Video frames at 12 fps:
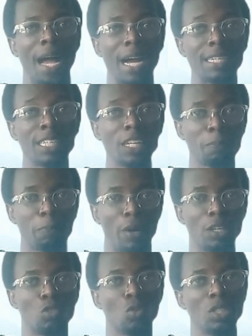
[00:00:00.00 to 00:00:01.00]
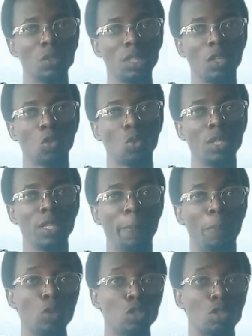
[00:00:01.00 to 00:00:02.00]
aggregate point to
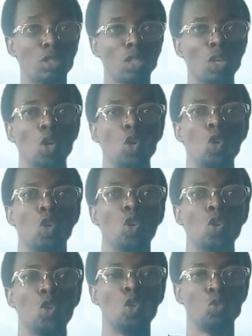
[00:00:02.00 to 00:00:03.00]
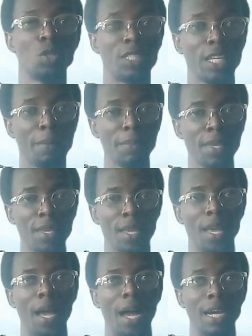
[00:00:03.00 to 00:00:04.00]
the post UTME
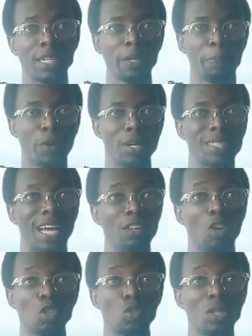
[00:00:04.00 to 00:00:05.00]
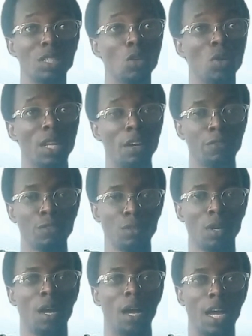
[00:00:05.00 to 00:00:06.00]
aggregate point and also the O level
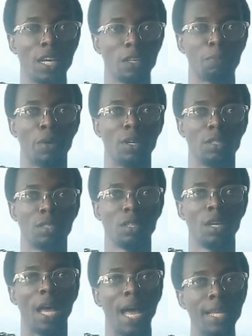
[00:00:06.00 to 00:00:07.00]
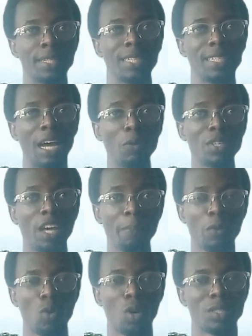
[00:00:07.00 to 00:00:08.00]
aggregate point, and that will now
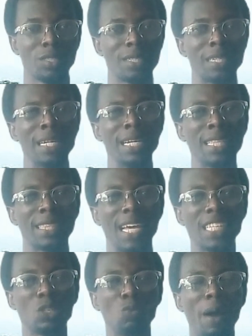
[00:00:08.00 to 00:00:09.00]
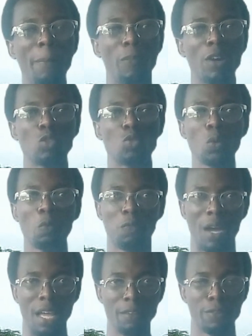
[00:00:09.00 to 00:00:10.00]
be what?
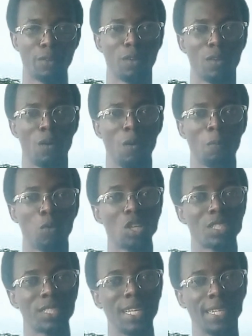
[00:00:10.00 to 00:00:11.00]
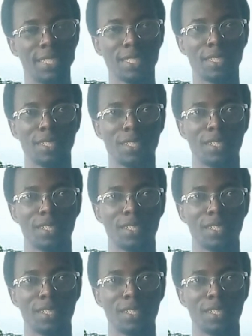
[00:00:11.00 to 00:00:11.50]
31.25 plus 30